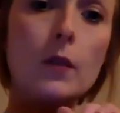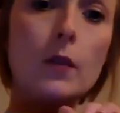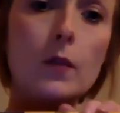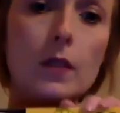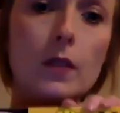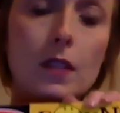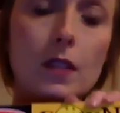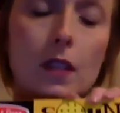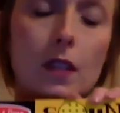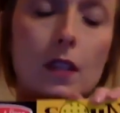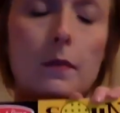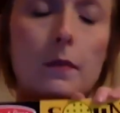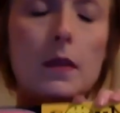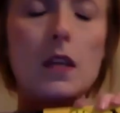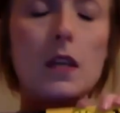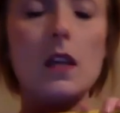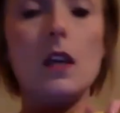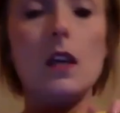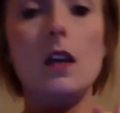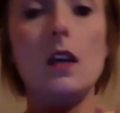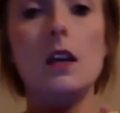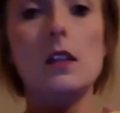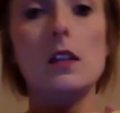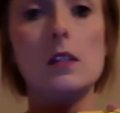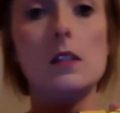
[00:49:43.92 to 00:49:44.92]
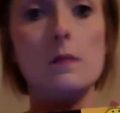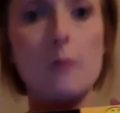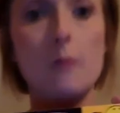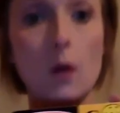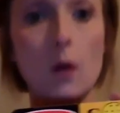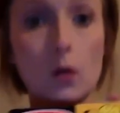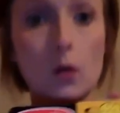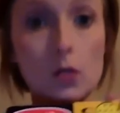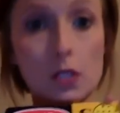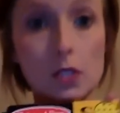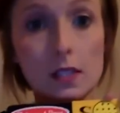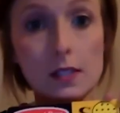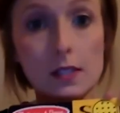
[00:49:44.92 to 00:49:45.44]
with it because
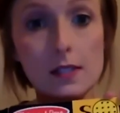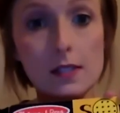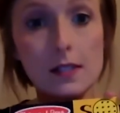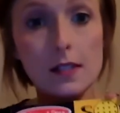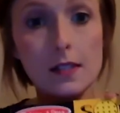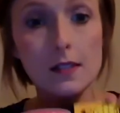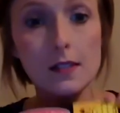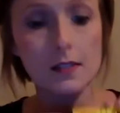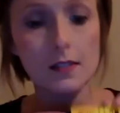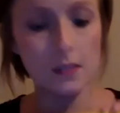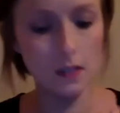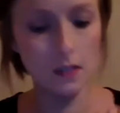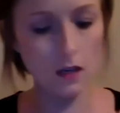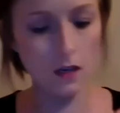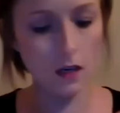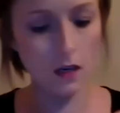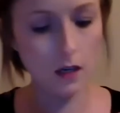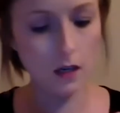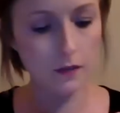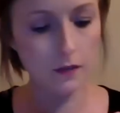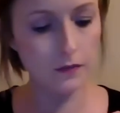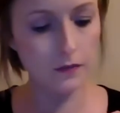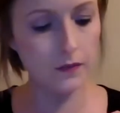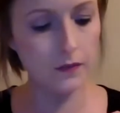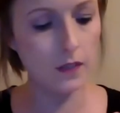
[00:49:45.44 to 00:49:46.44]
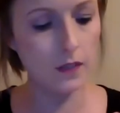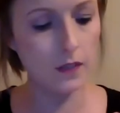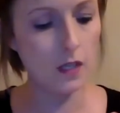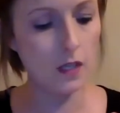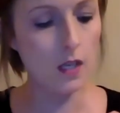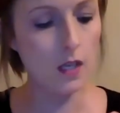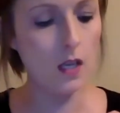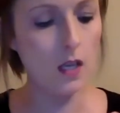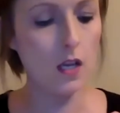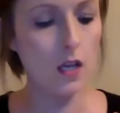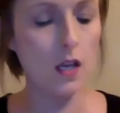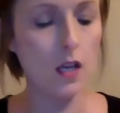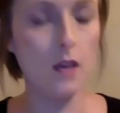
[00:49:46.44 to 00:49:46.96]
motion sets it off,
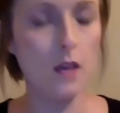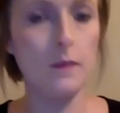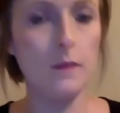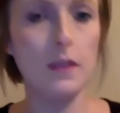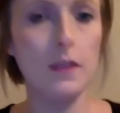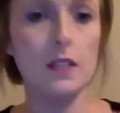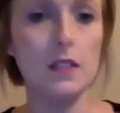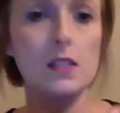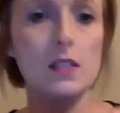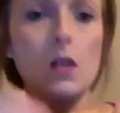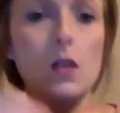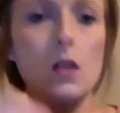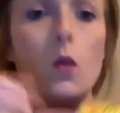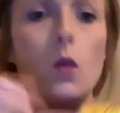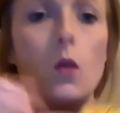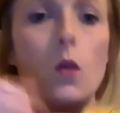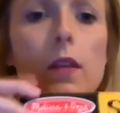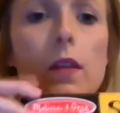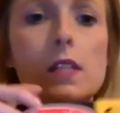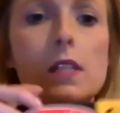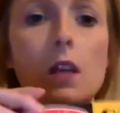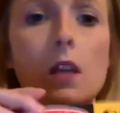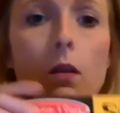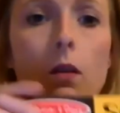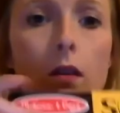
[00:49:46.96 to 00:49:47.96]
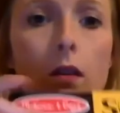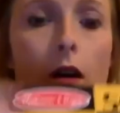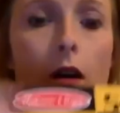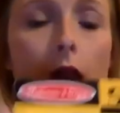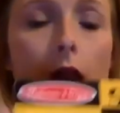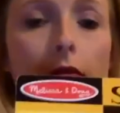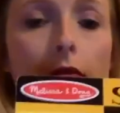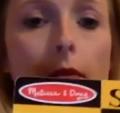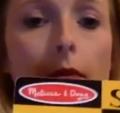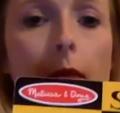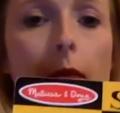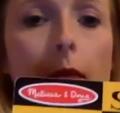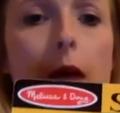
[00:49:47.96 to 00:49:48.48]
and it's always going
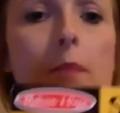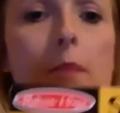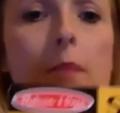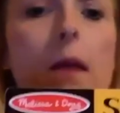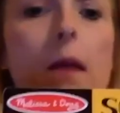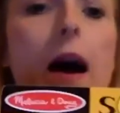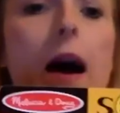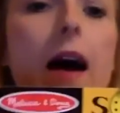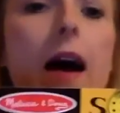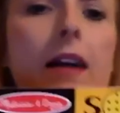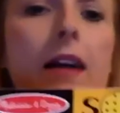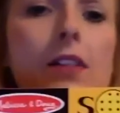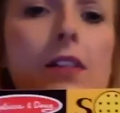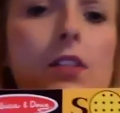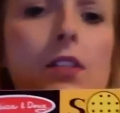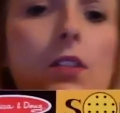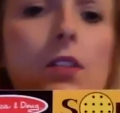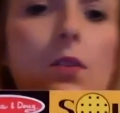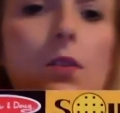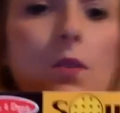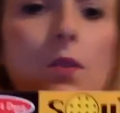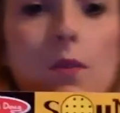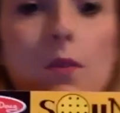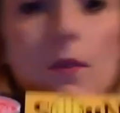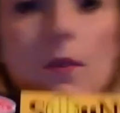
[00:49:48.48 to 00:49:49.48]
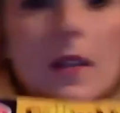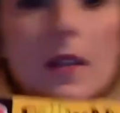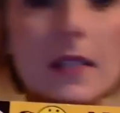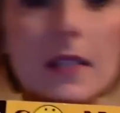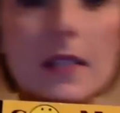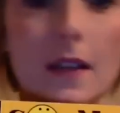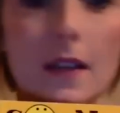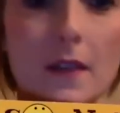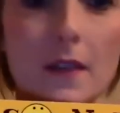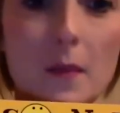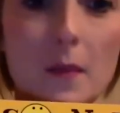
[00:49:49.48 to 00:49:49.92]
off in my bag, so you don't want to run down the